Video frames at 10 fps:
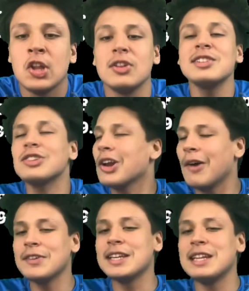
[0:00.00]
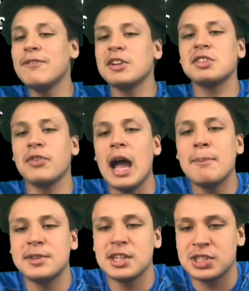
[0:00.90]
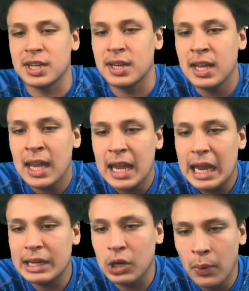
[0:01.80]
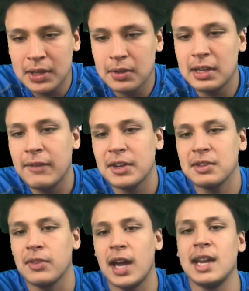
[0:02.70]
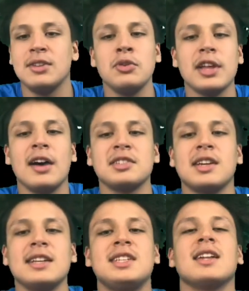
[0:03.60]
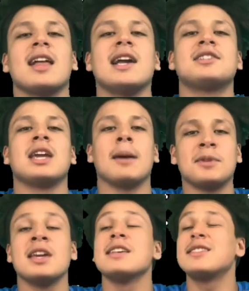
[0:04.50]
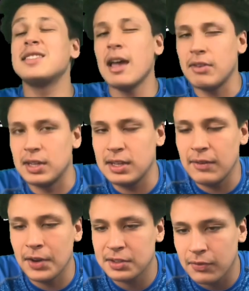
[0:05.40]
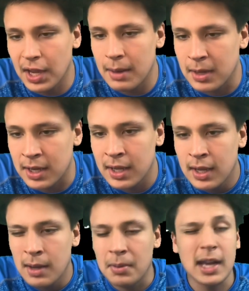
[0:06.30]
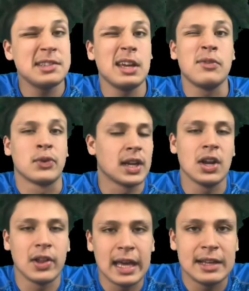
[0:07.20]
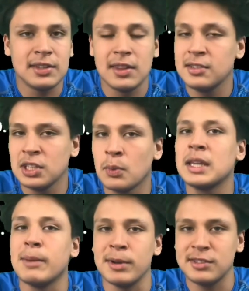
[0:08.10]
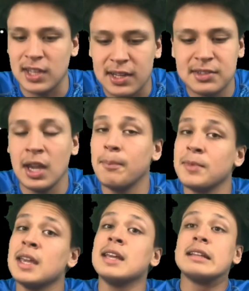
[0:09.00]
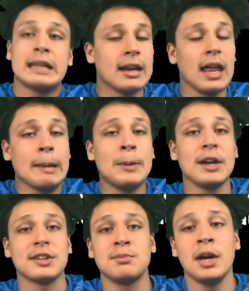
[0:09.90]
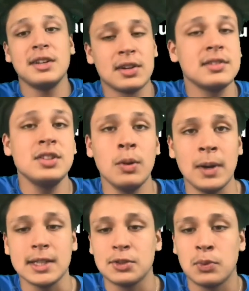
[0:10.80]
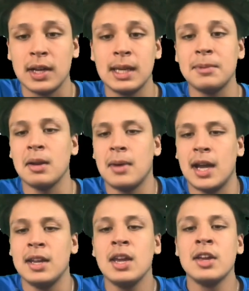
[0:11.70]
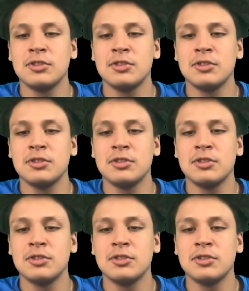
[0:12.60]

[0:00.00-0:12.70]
Let's start off at the defensive line position, and going through the defensive line. In 2019, the Lions kept 7 defensive linemen, but I said, forget all that. This year, we're keeping 6. Yep, not a lot of players, but there is still a practice squad. Keep that in mind.